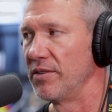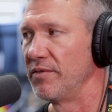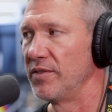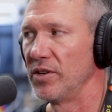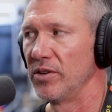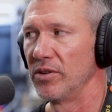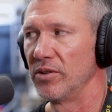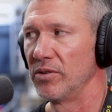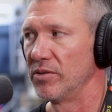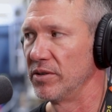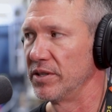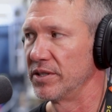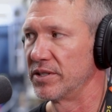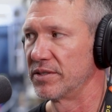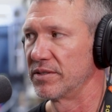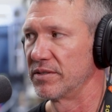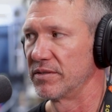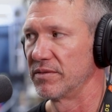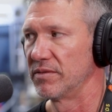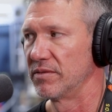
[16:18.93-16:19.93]
of view,
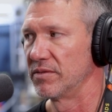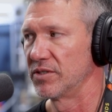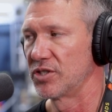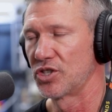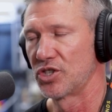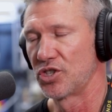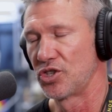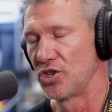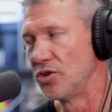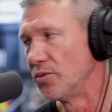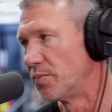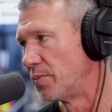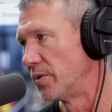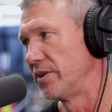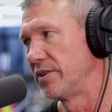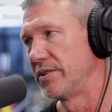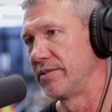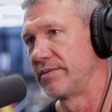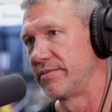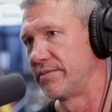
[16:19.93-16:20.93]
it's
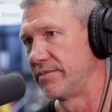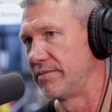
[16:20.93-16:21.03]
super